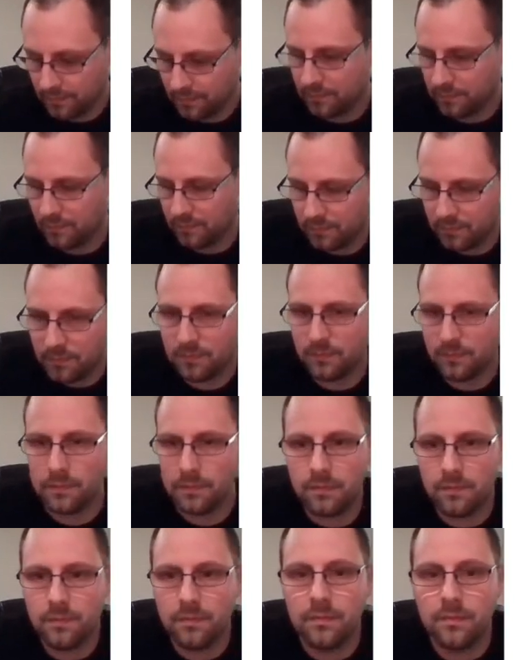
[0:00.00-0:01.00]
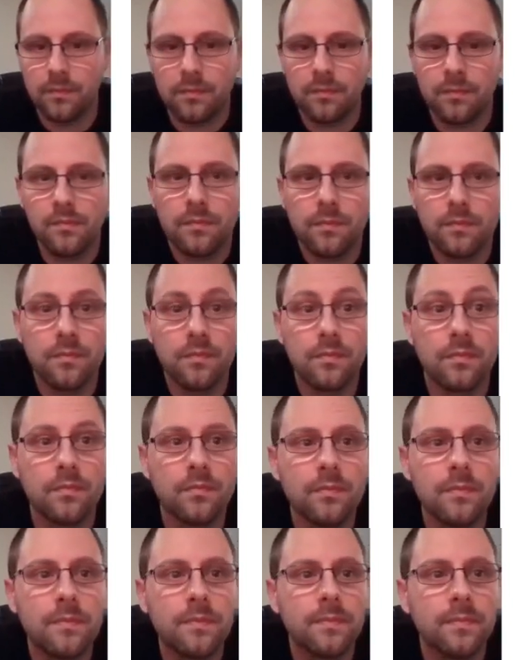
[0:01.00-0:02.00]

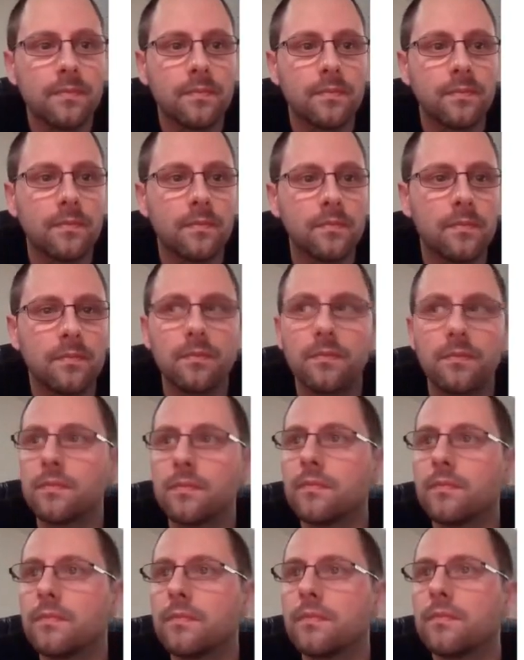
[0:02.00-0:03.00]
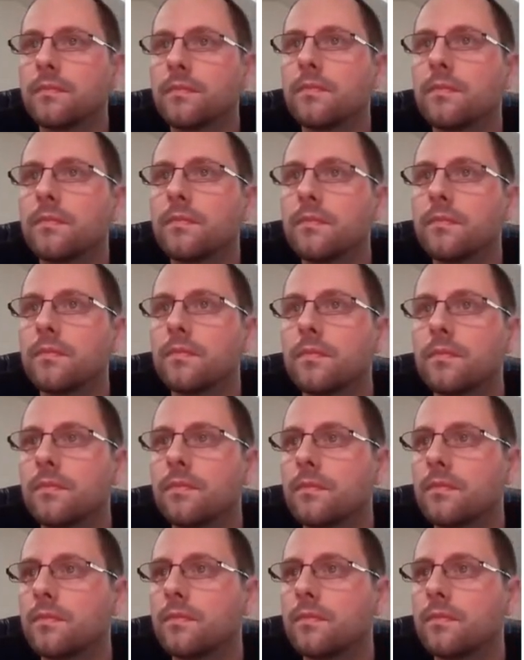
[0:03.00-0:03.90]
[no speech]